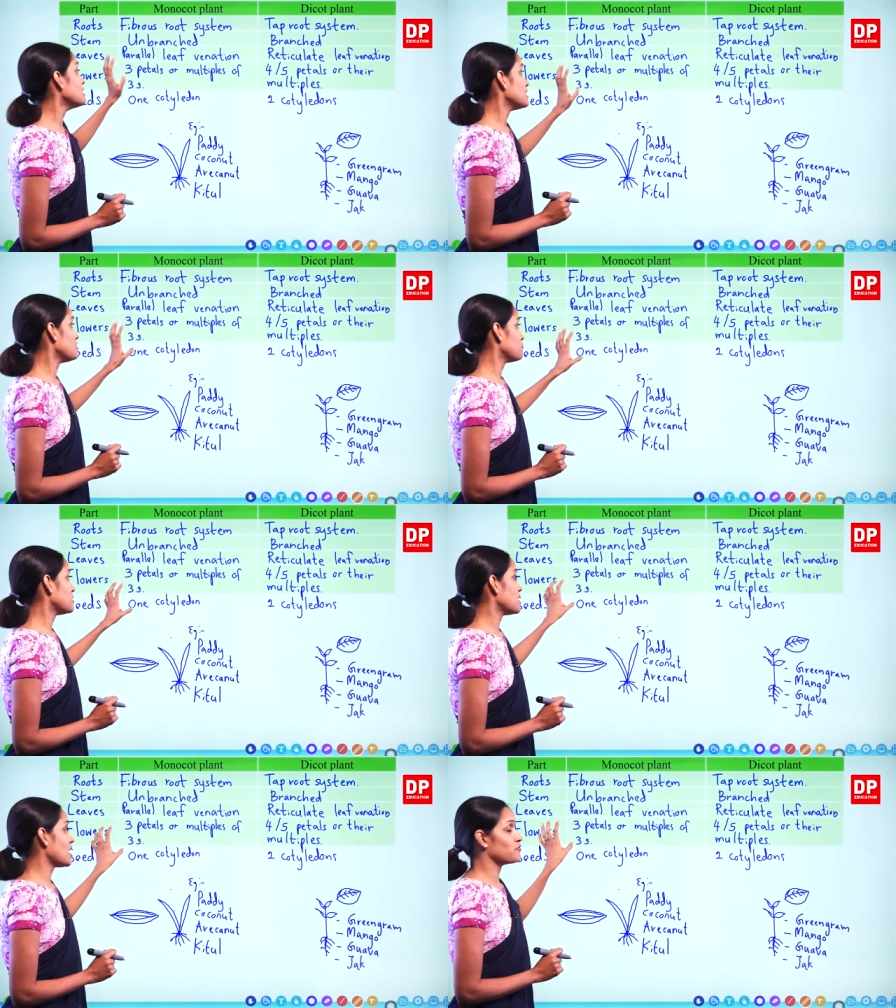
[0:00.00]
if
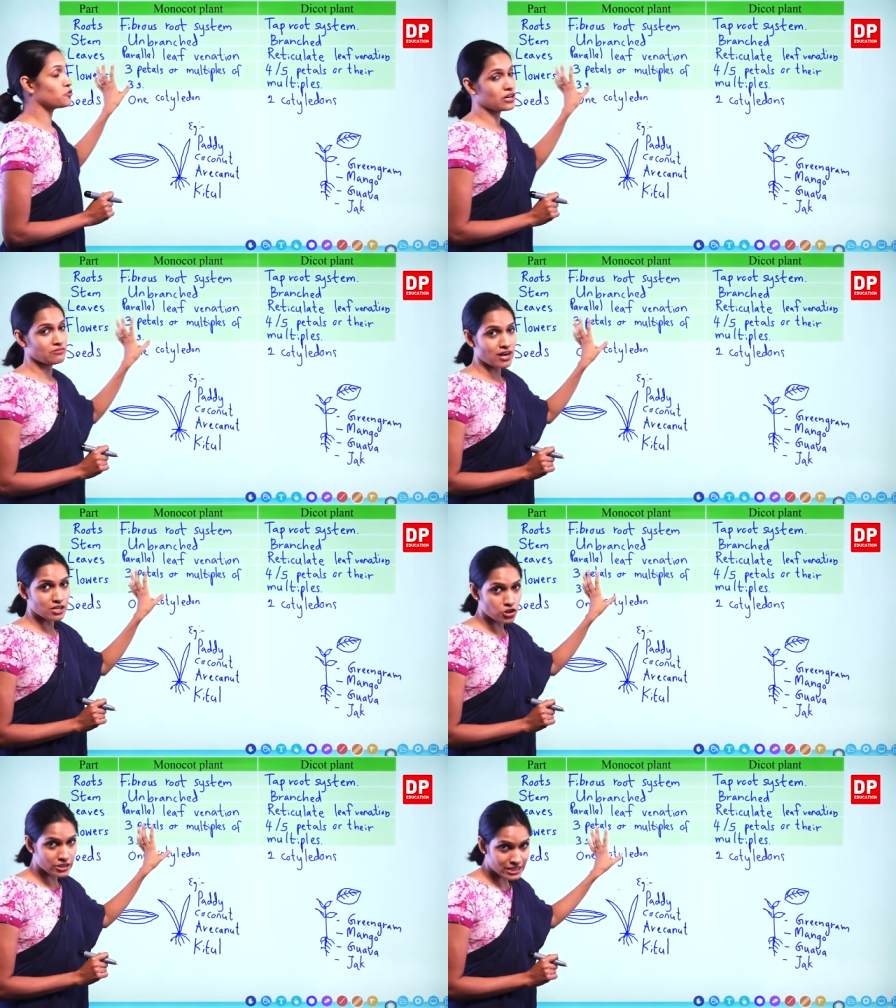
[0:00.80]
they have only
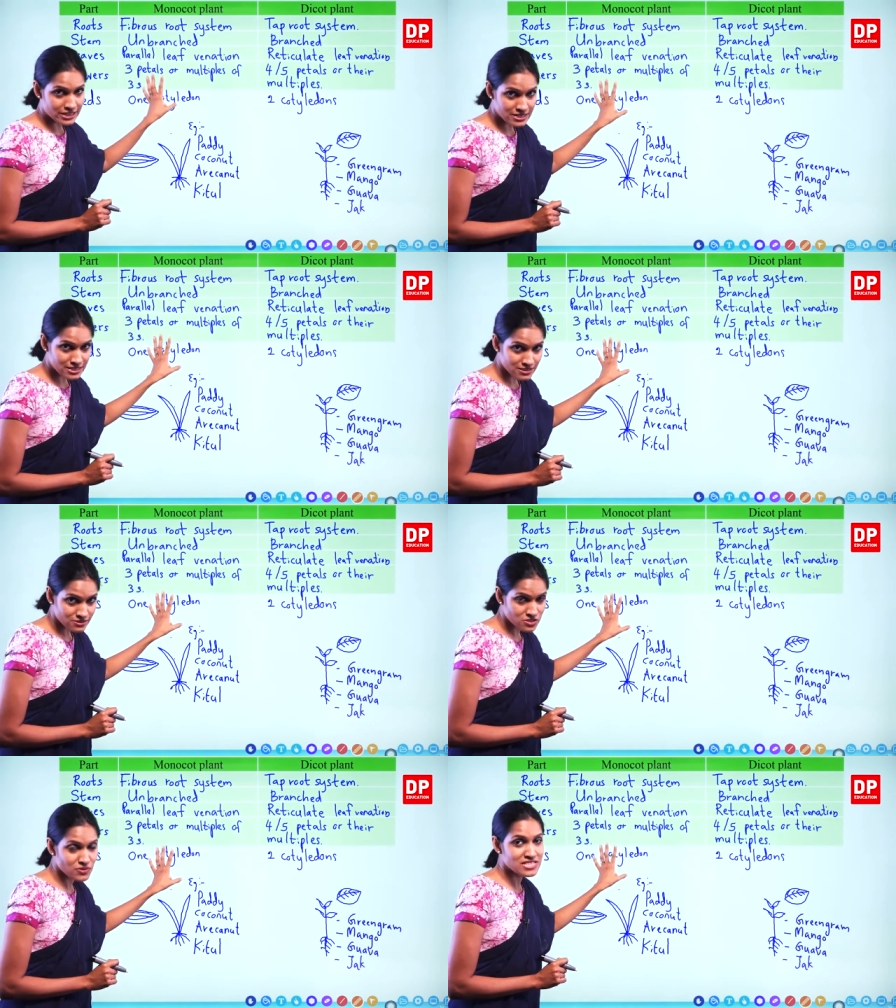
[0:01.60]
one cotyledon
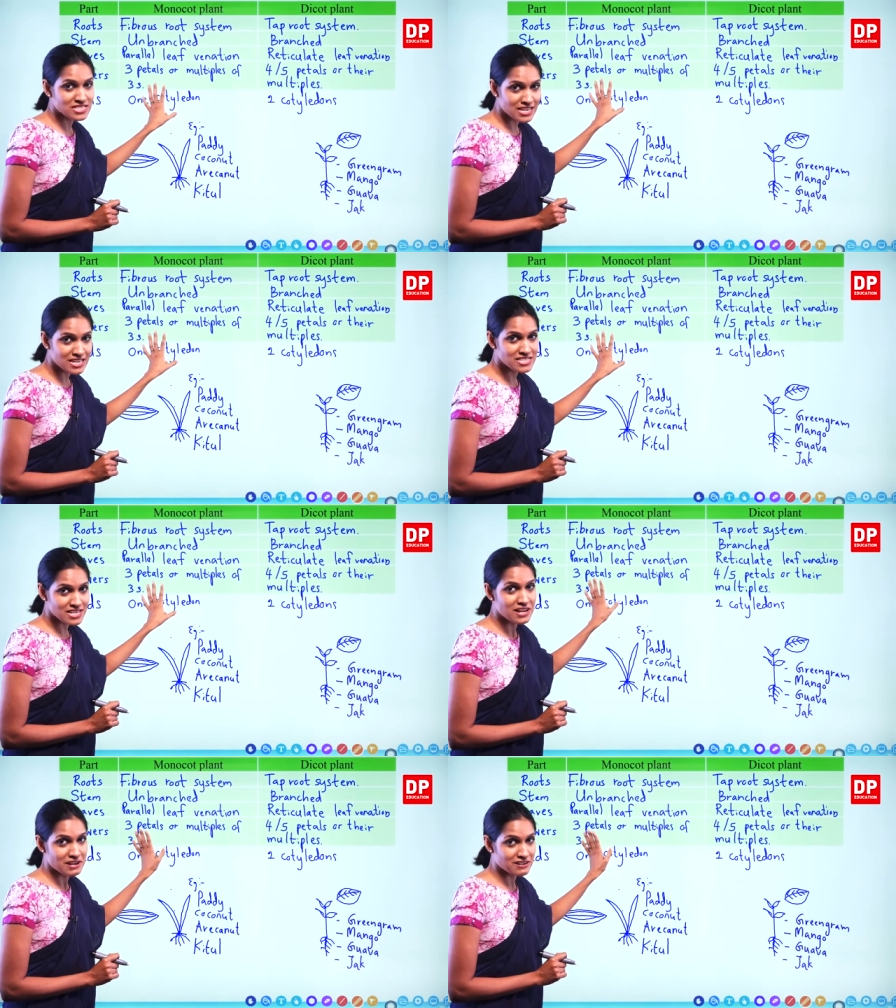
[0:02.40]
with seeds,
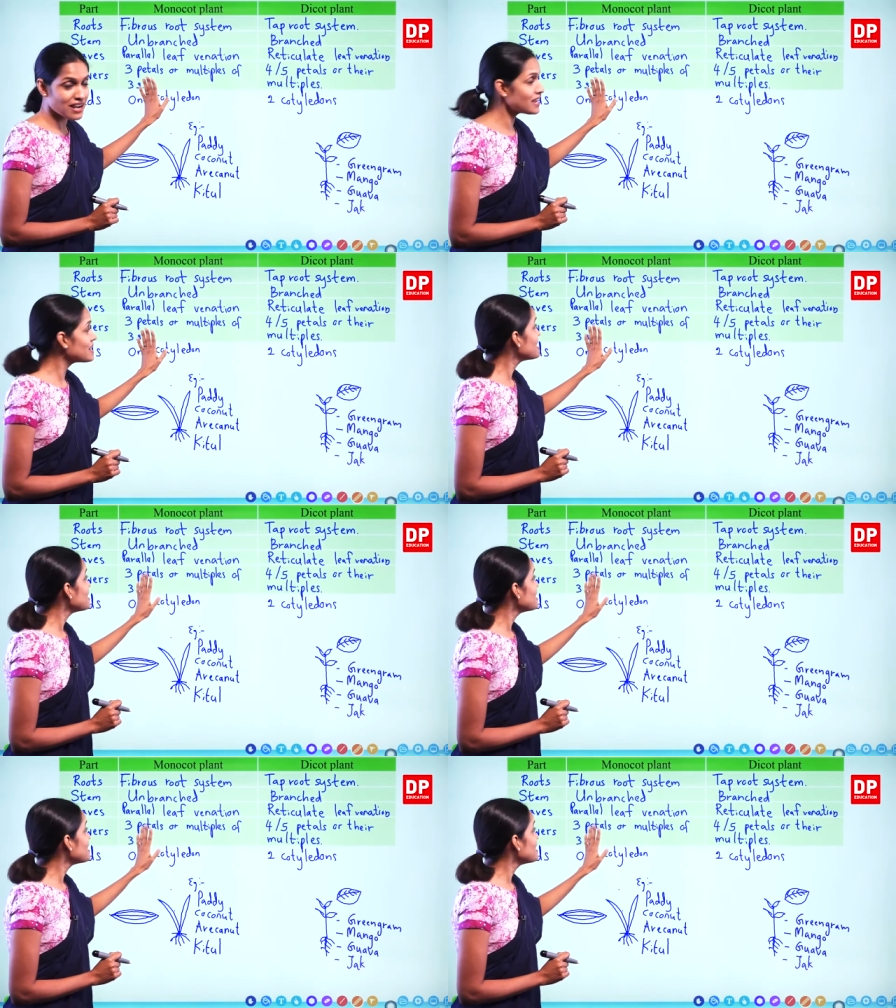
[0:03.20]
right?